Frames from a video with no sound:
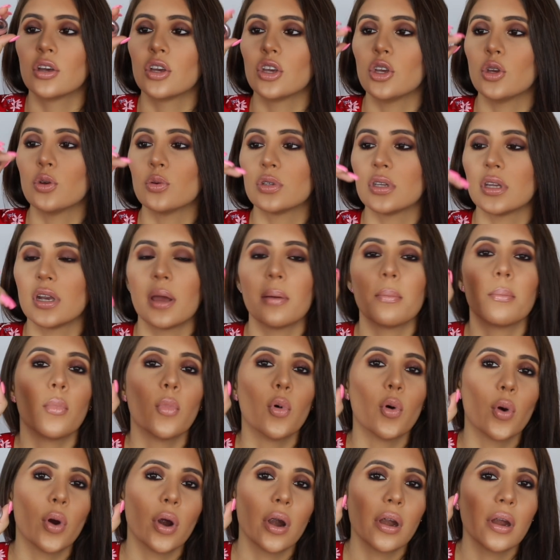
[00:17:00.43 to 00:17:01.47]
using it
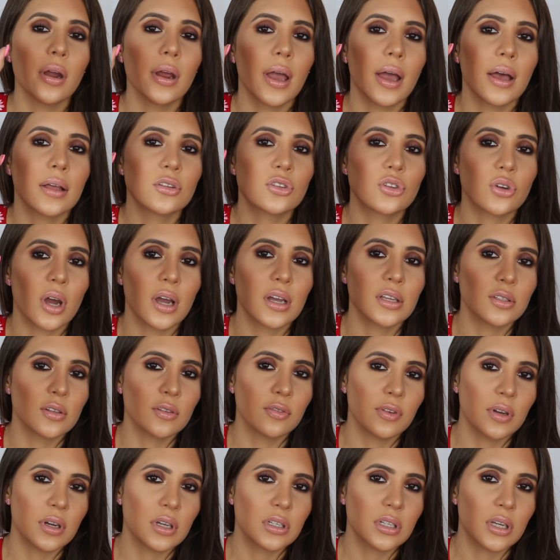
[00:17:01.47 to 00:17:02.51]
more and trying to
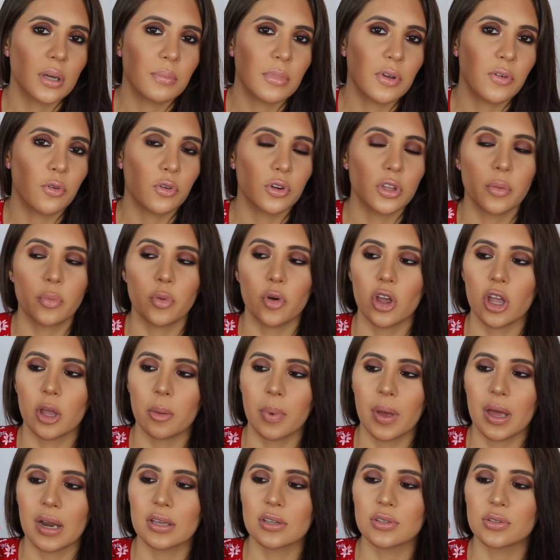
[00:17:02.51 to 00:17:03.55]
finish it before the
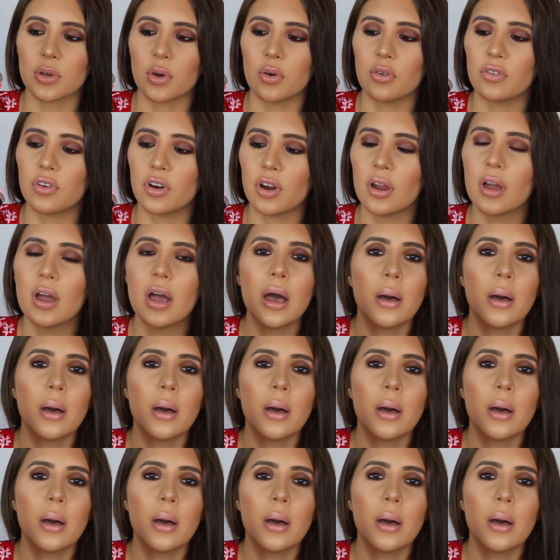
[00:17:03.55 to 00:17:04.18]
project pan is over.